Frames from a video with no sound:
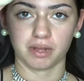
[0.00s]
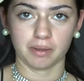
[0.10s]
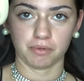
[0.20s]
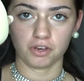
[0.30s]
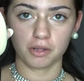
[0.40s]

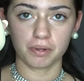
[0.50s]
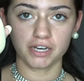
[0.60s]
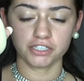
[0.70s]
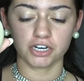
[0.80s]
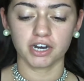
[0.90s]
my beauty
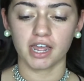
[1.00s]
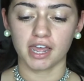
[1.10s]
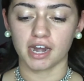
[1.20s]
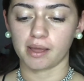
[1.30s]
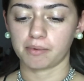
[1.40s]
blender
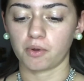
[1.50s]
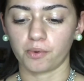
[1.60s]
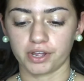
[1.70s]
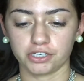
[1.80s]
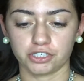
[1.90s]
and I'm
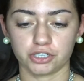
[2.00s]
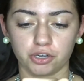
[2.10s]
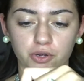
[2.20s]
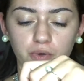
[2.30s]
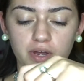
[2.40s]
going
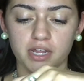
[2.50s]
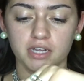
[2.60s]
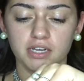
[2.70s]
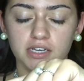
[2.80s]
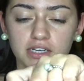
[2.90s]
to
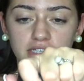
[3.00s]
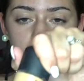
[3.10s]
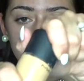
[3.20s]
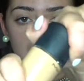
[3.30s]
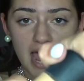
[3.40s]

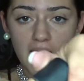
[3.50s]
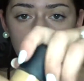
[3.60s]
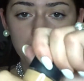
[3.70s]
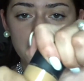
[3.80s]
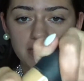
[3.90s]

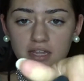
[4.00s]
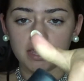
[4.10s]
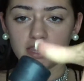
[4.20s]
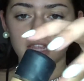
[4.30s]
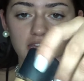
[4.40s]
dab
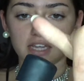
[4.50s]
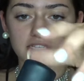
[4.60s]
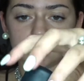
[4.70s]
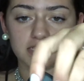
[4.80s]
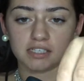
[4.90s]

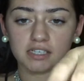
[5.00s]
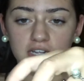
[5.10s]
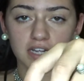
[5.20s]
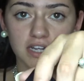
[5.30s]
this